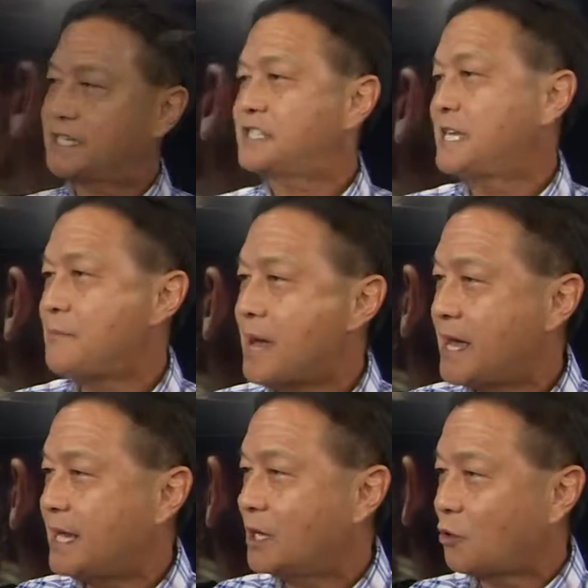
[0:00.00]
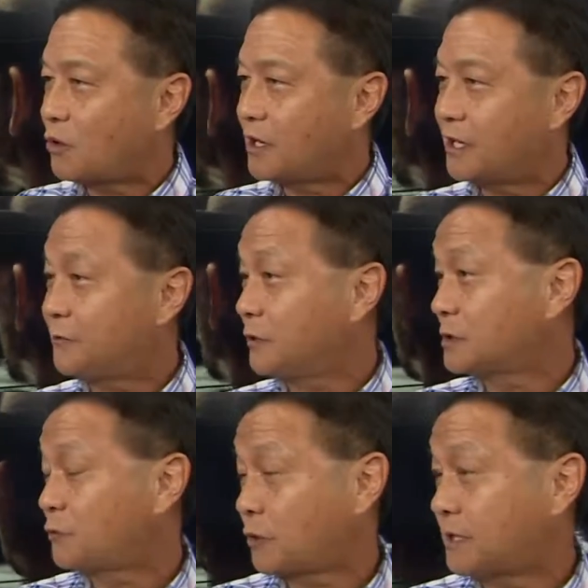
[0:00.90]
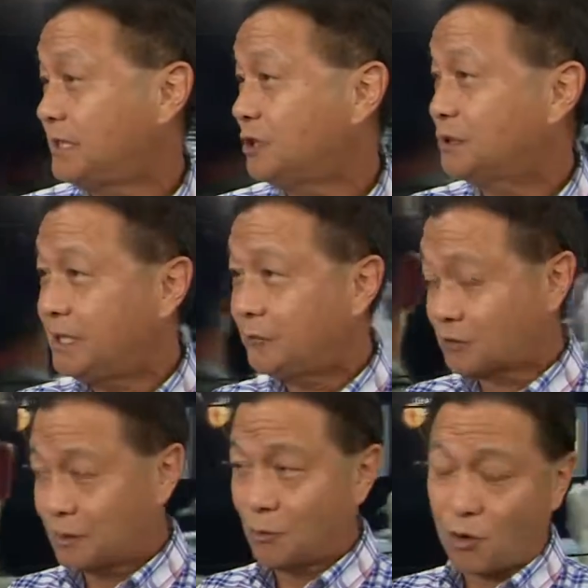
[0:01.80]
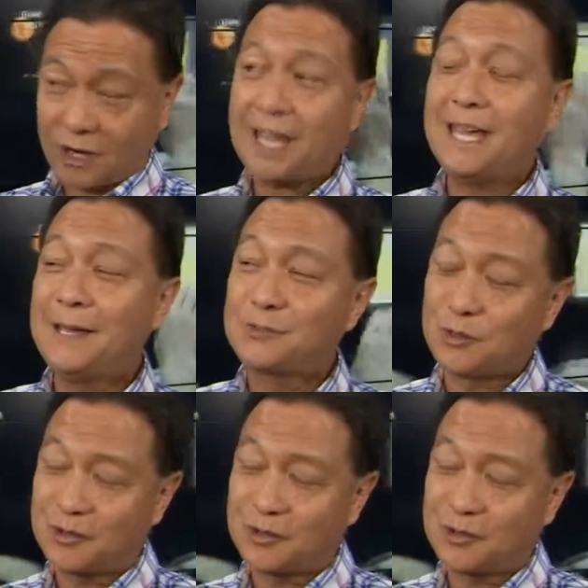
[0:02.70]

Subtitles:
a schematic, or if it was for the DoD for some war games,